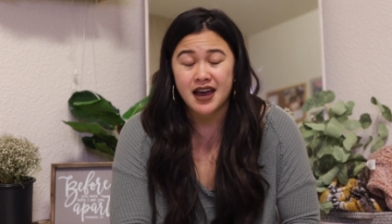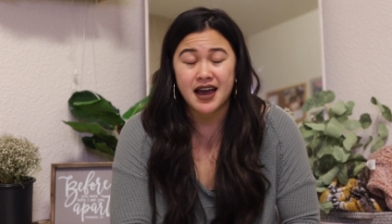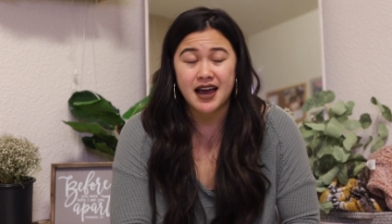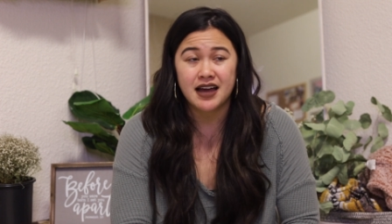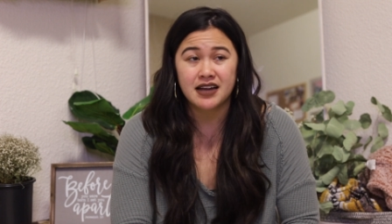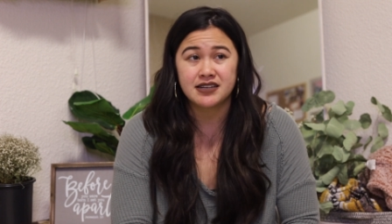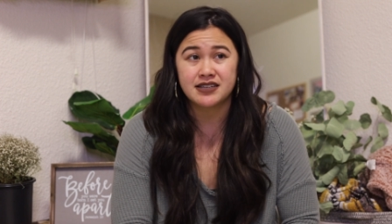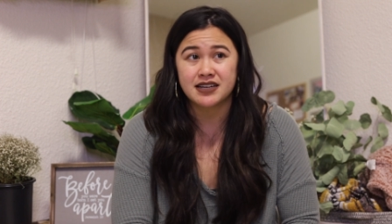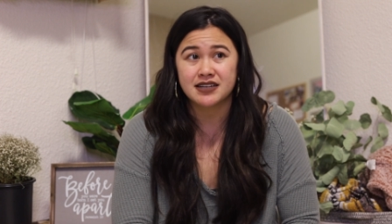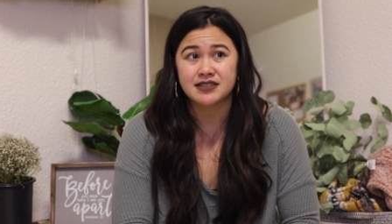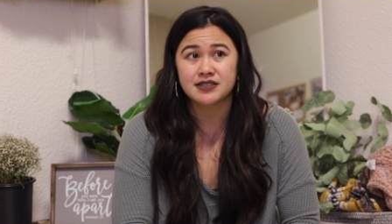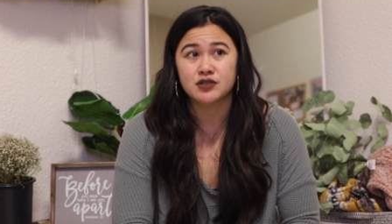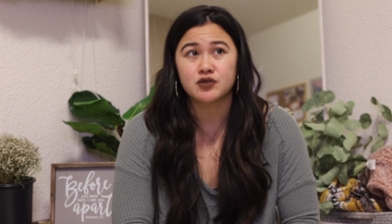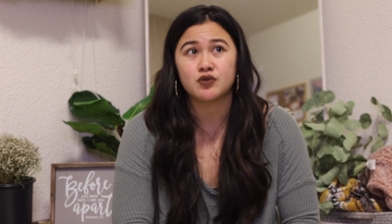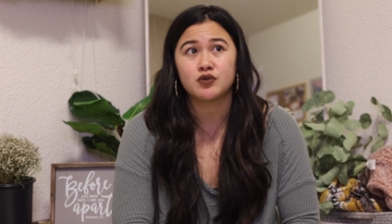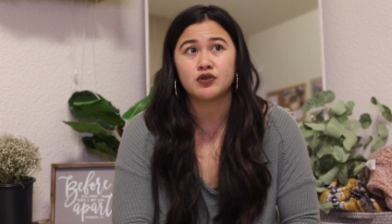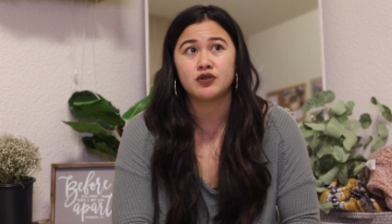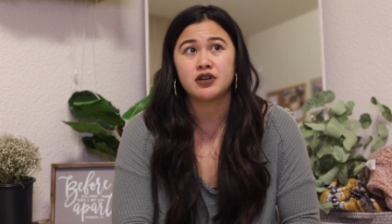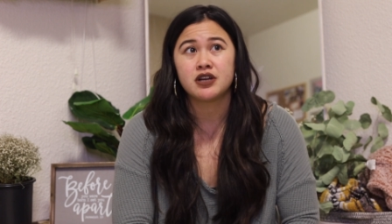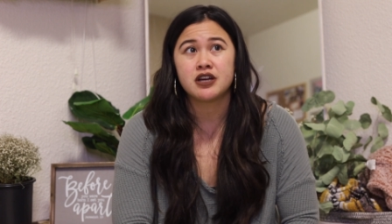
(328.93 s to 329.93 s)
and tech
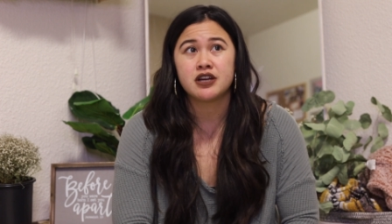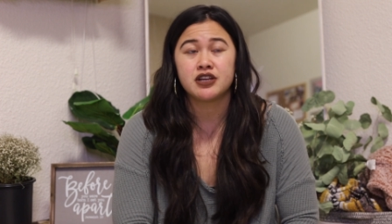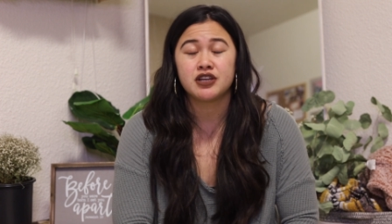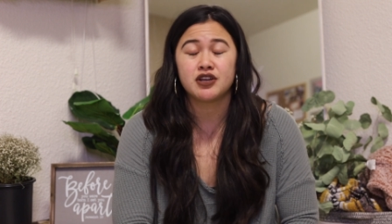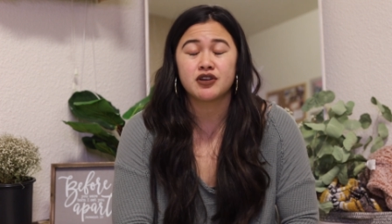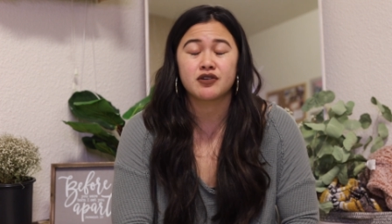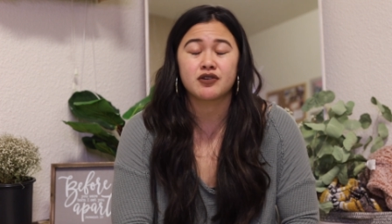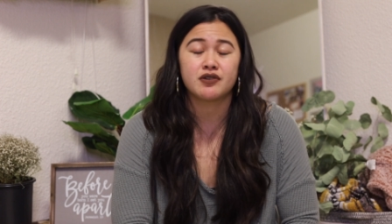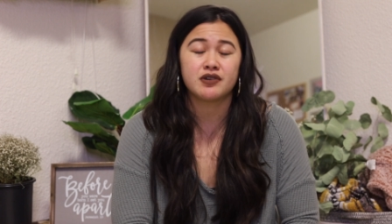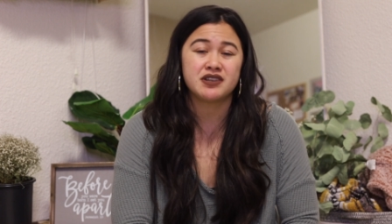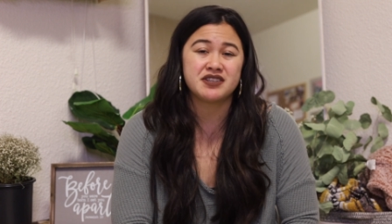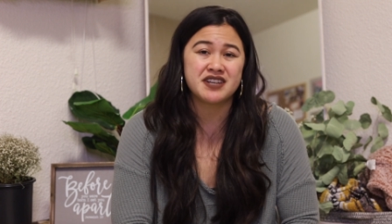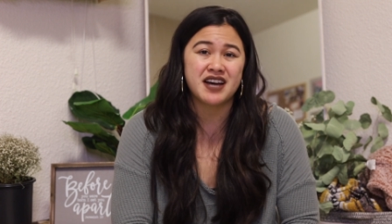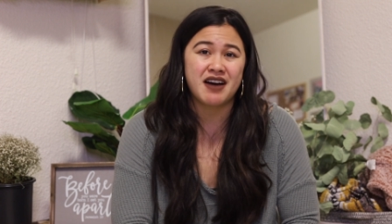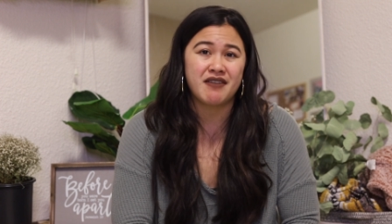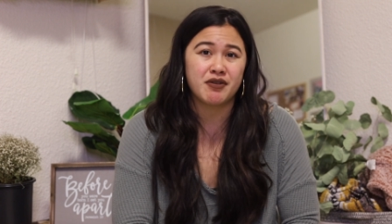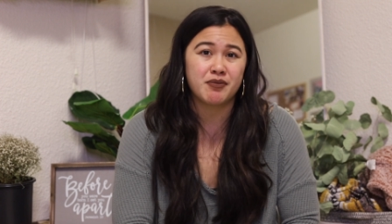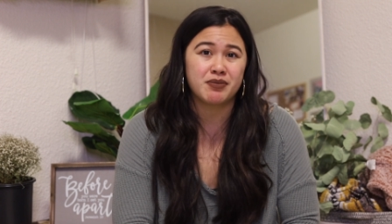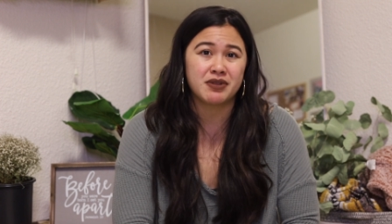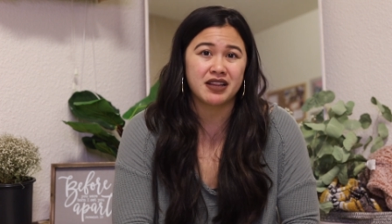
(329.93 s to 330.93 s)
school you're going to
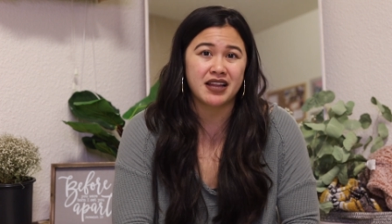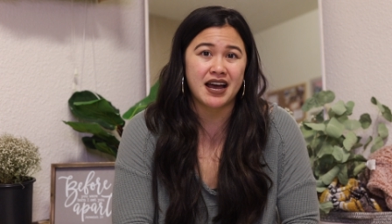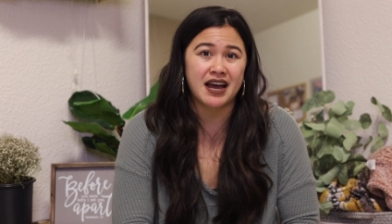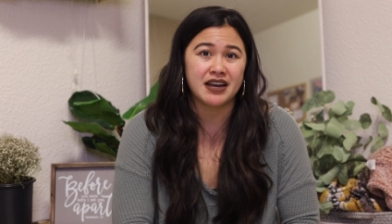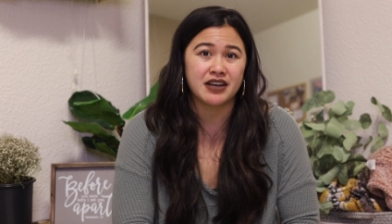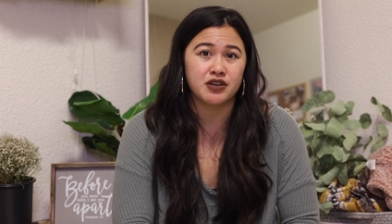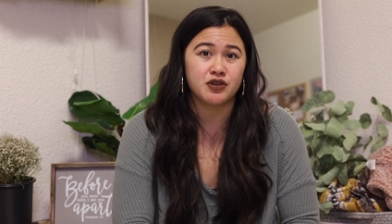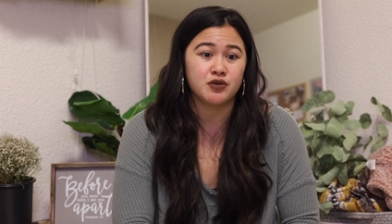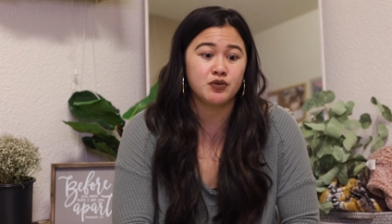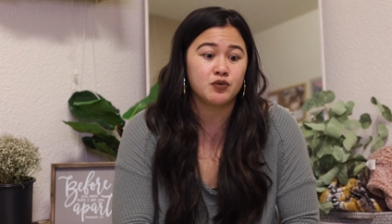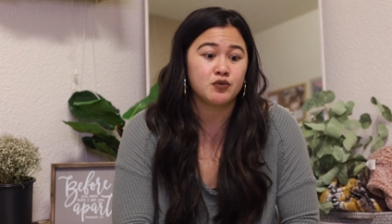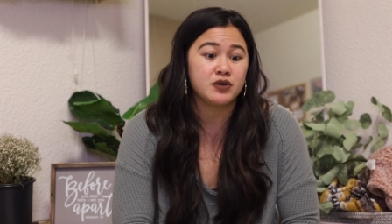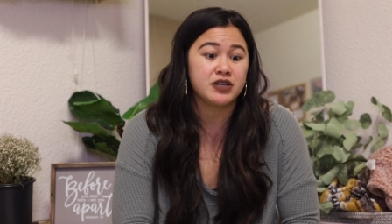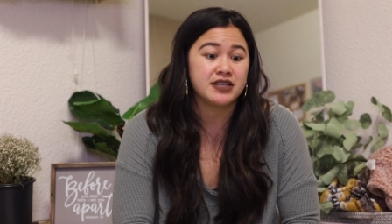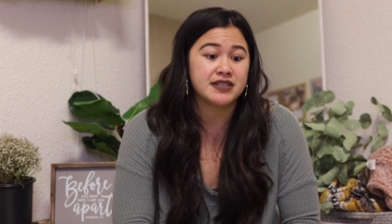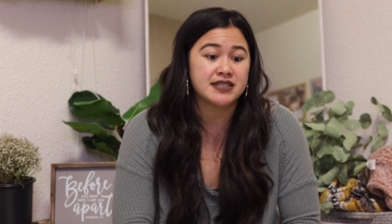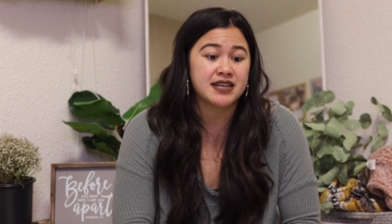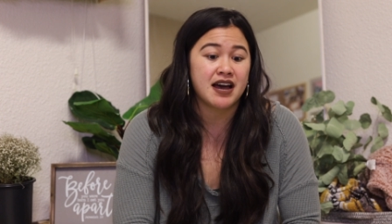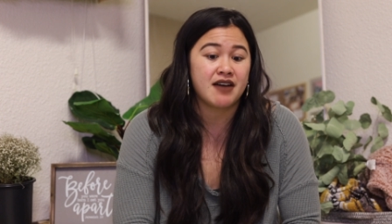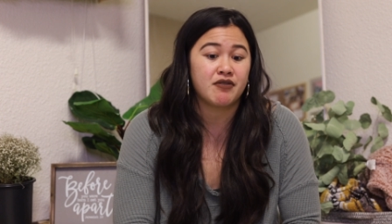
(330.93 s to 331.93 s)
have a plan you
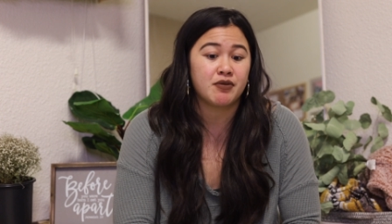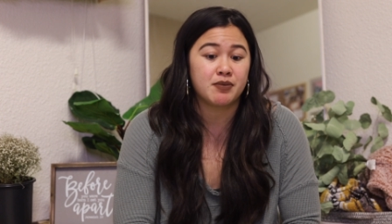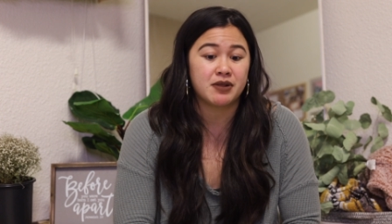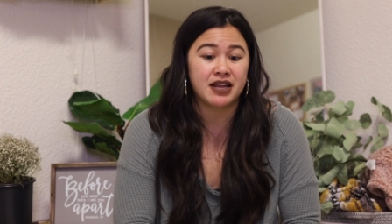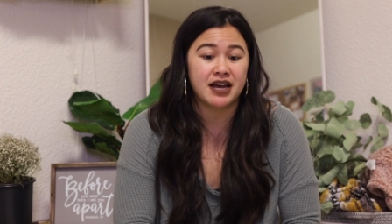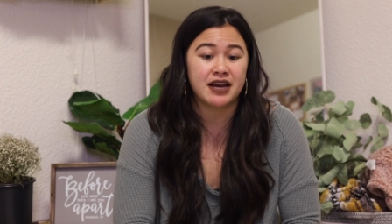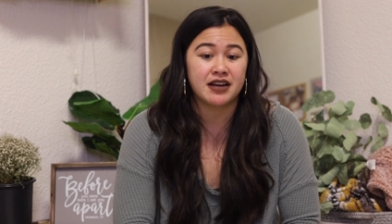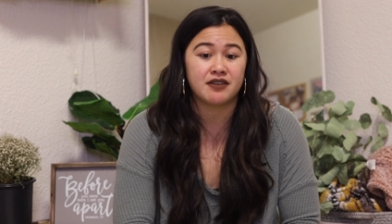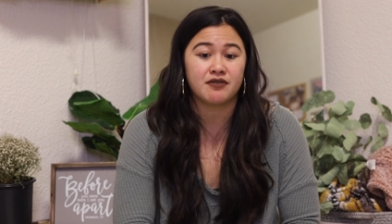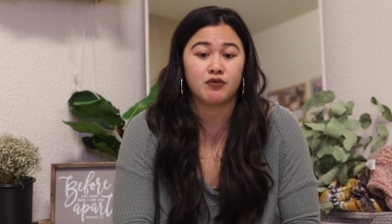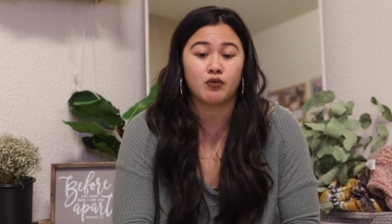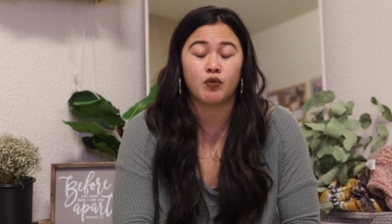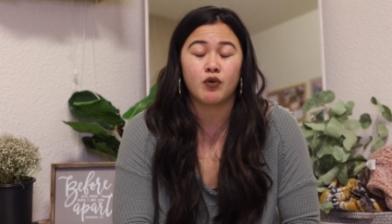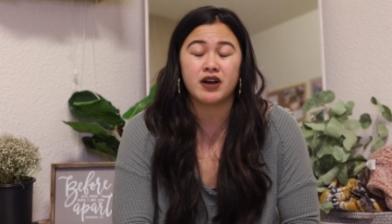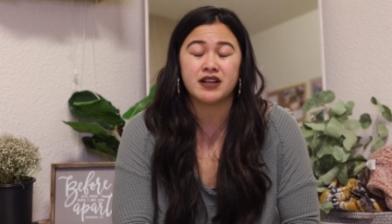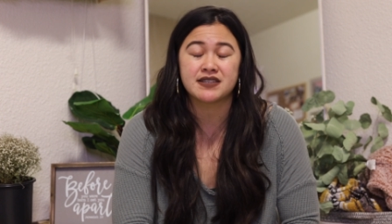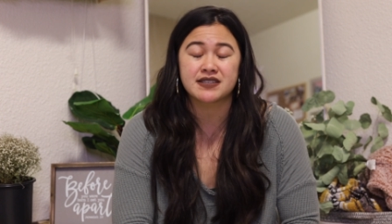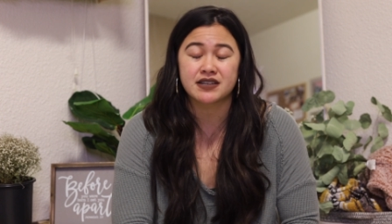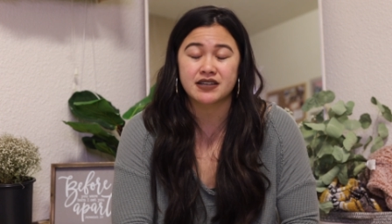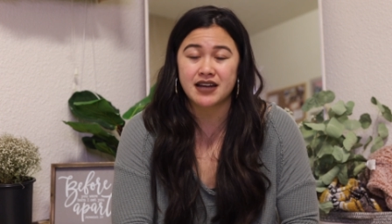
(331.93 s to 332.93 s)
need to have a plan of
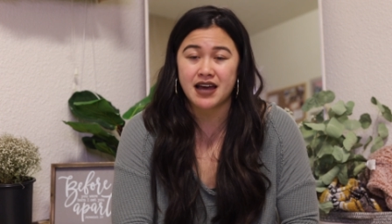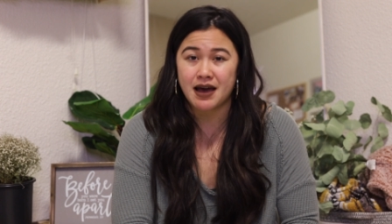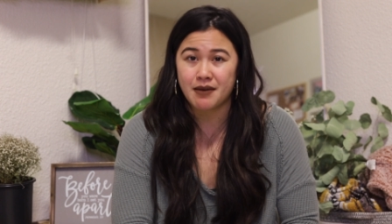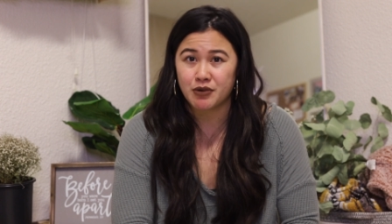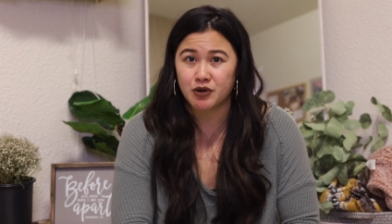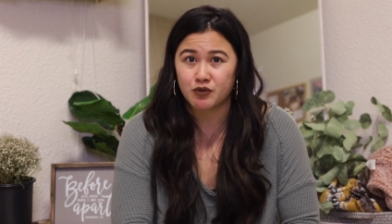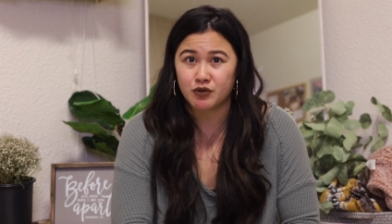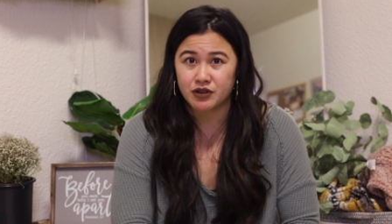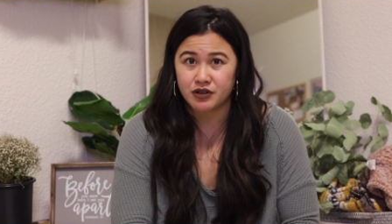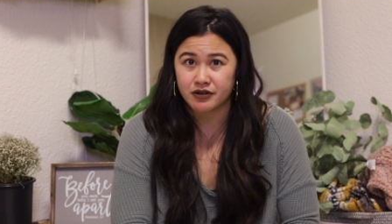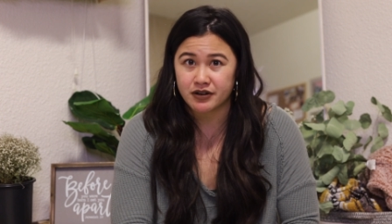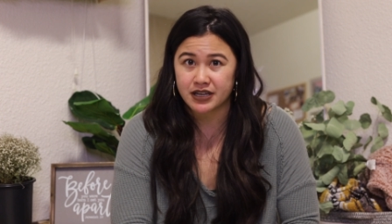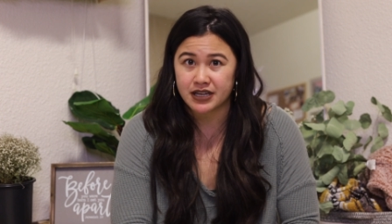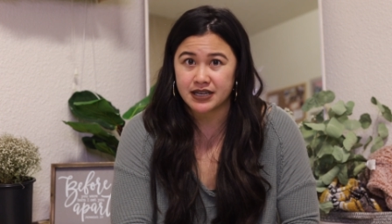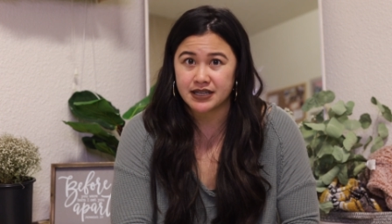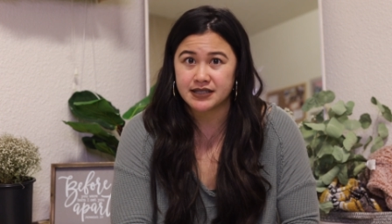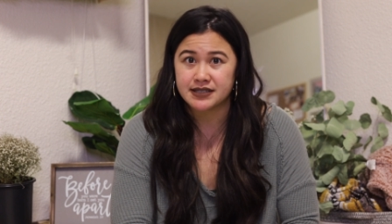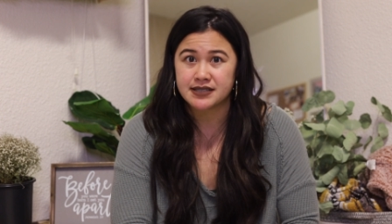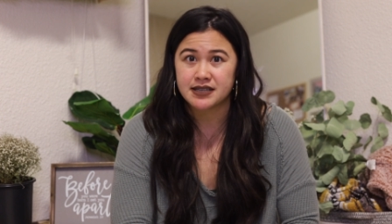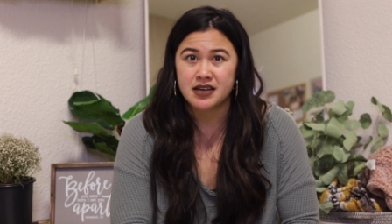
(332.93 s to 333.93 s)
what's going to happen with your
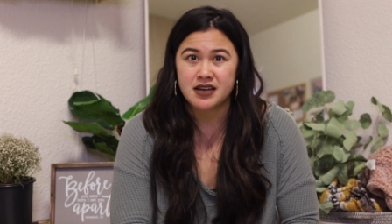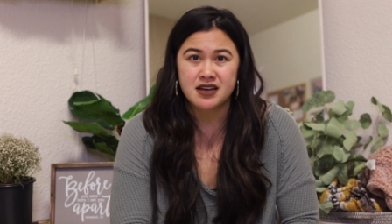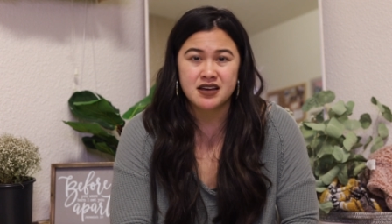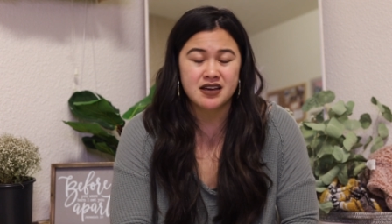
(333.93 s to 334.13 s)
kids